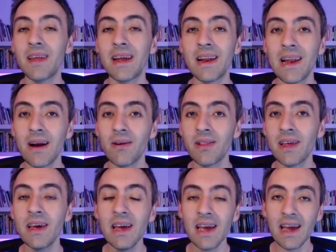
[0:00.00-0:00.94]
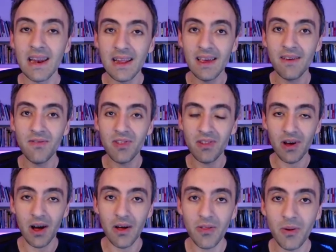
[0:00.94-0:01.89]
that clarity, and it gives
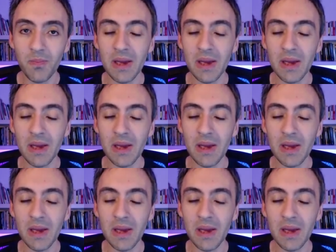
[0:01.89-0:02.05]
other